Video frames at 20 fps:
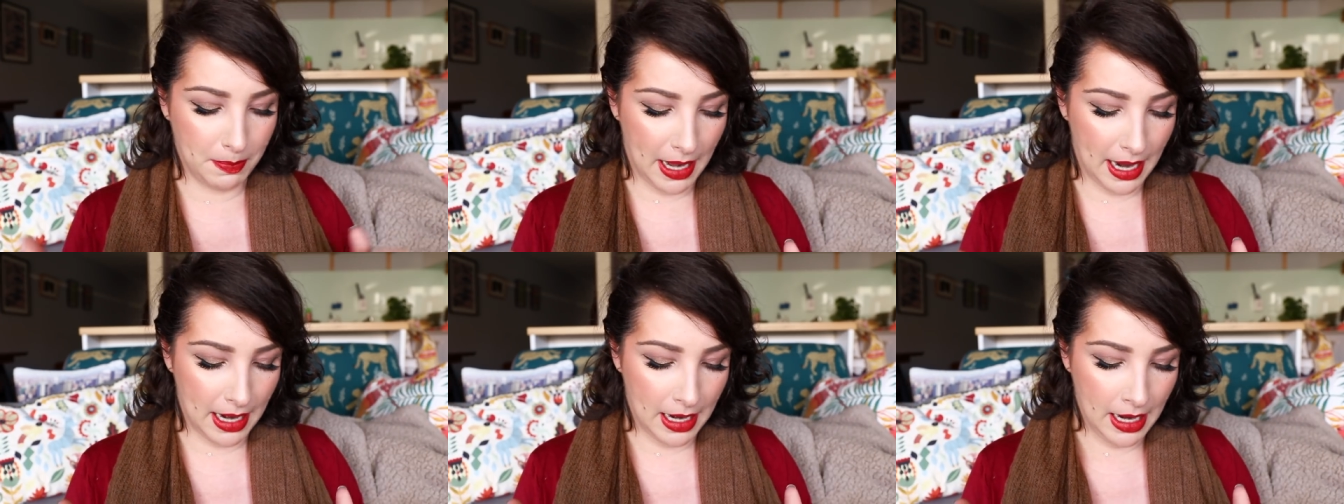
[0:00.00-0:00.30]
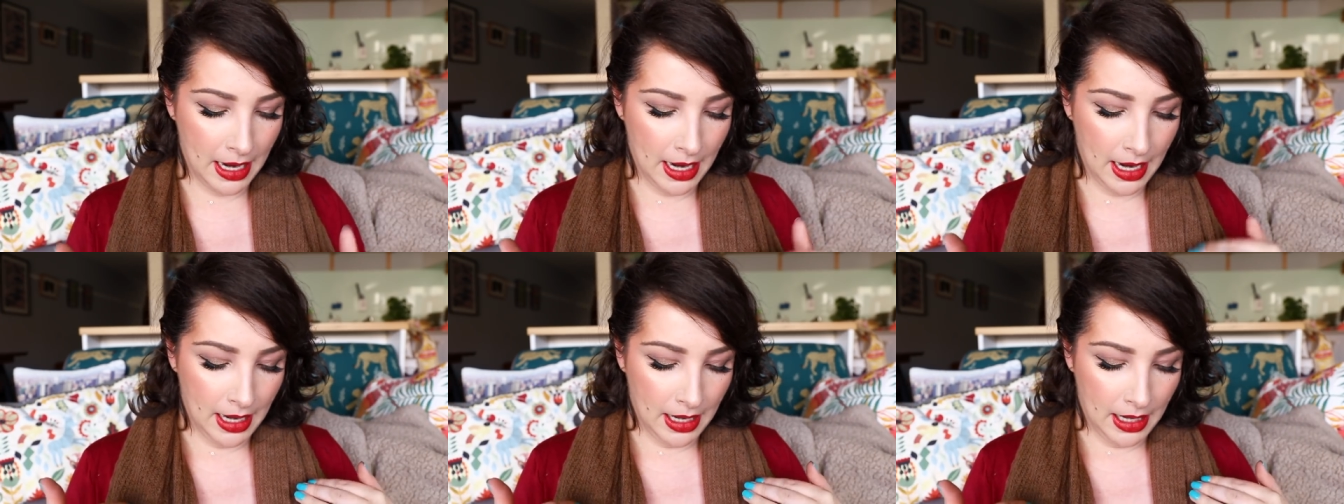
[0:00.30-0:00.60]
But
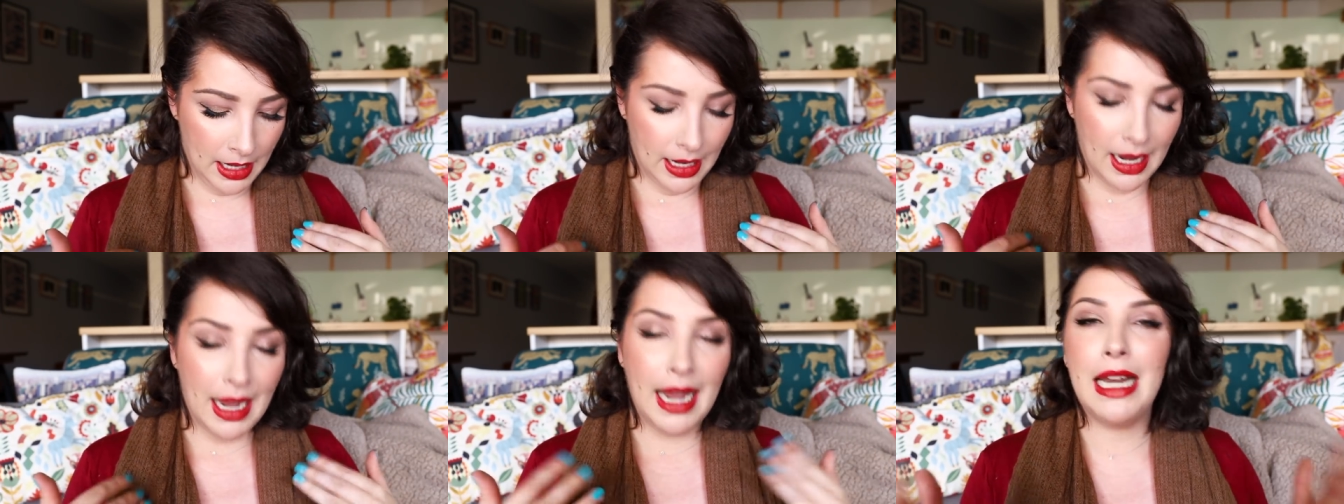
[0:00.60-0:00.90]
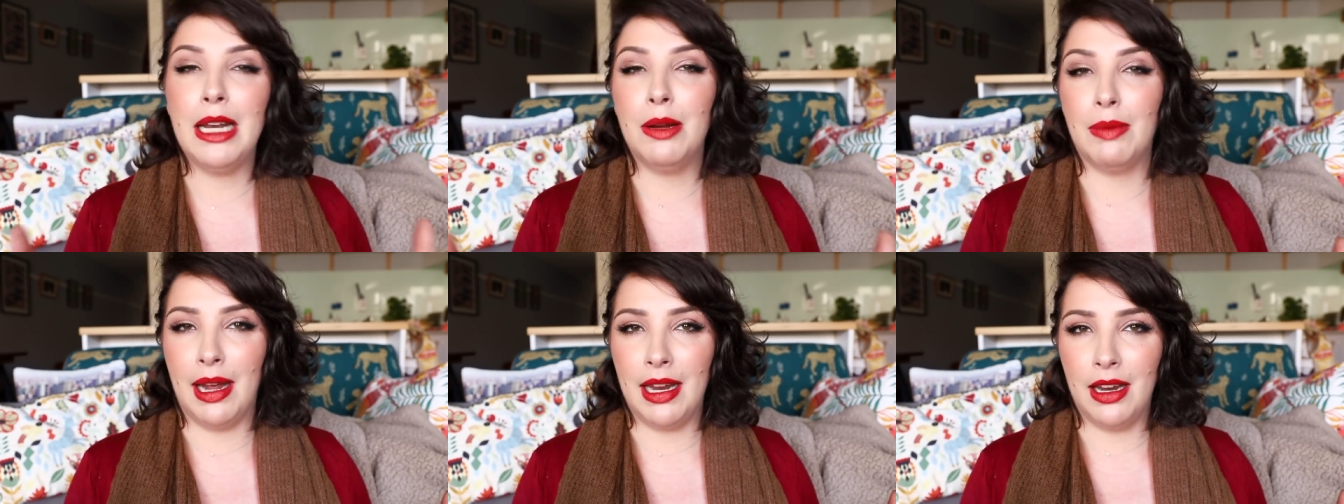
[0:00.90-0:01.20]

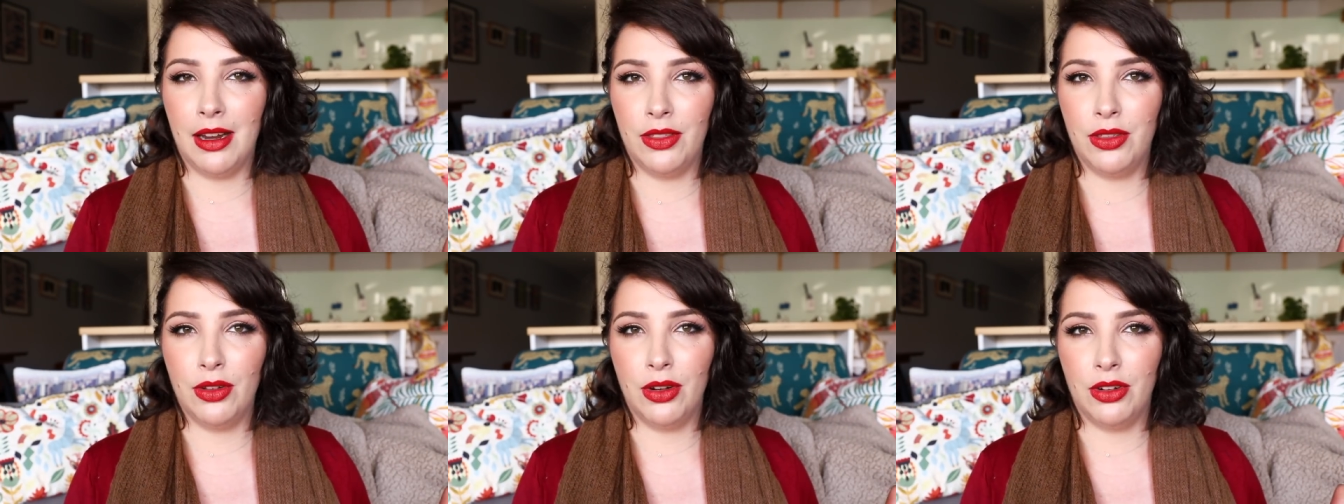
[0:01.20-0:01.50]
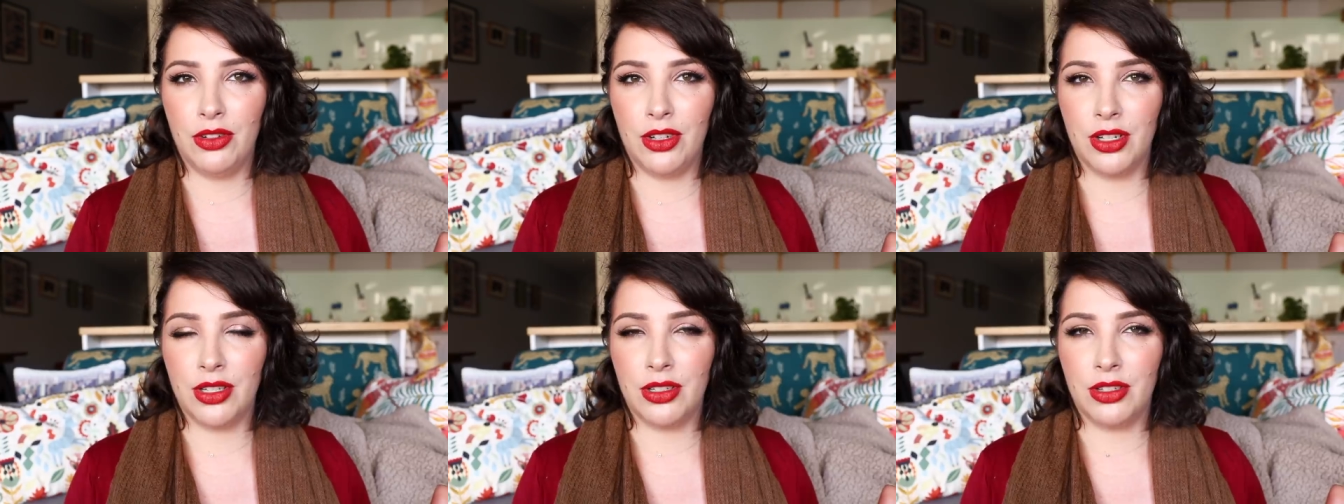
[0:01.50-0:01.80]
anyway, I thought
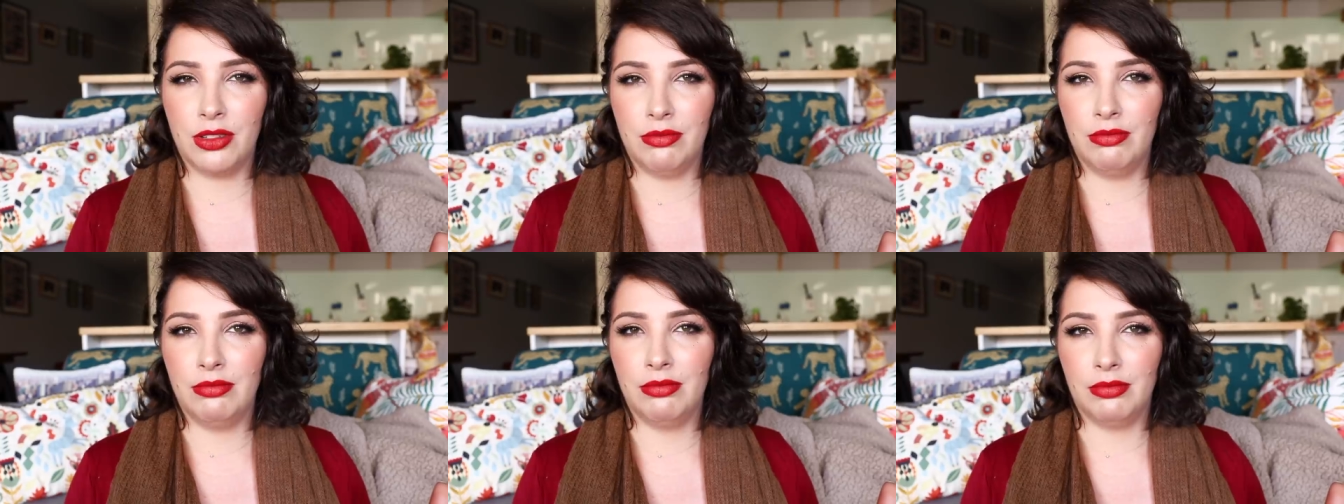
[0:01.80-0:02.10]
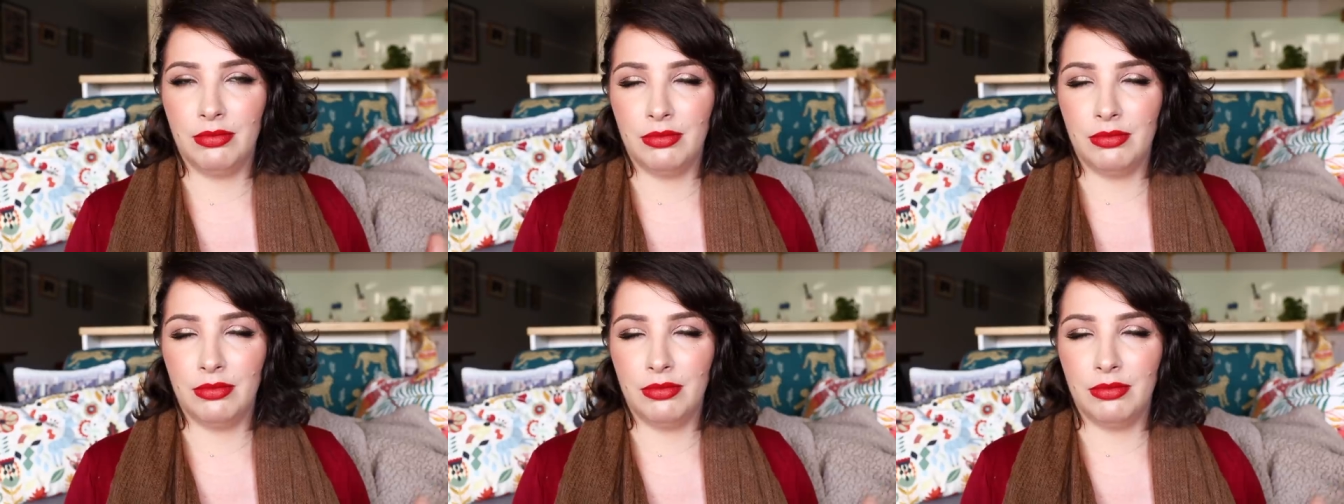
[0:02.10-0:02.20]
I'll just